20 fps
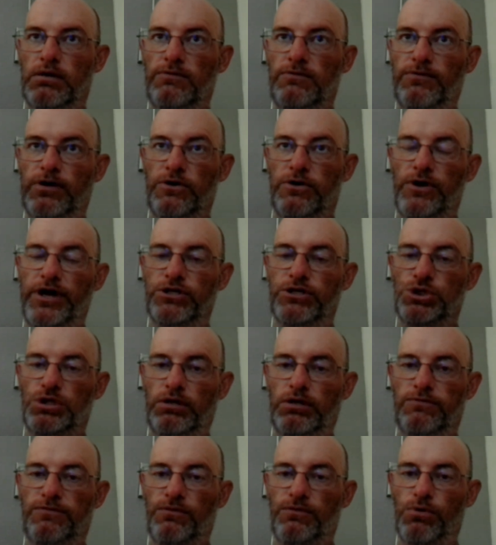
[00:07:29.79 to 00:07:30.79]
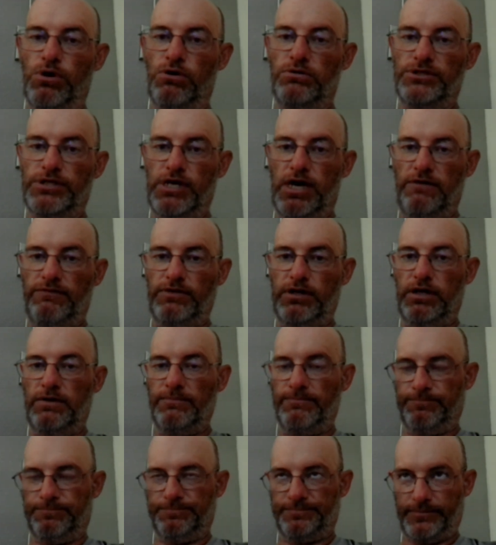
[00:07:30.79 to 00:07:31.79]
Federation for Road Safety,
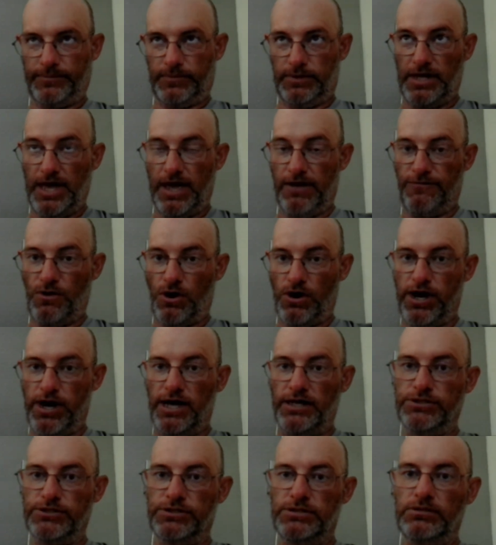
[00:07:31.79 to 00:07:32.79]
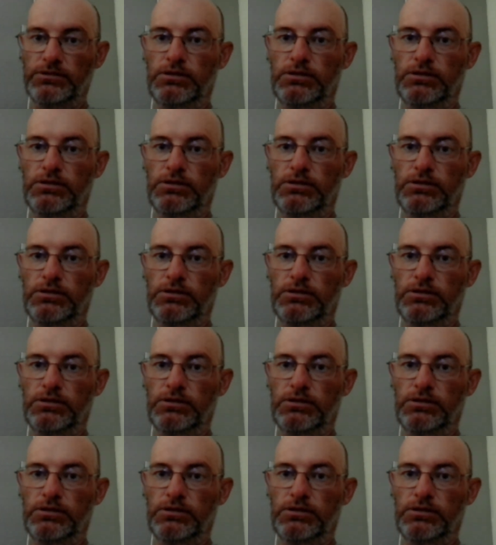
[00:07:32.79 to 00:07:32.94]
the FRS,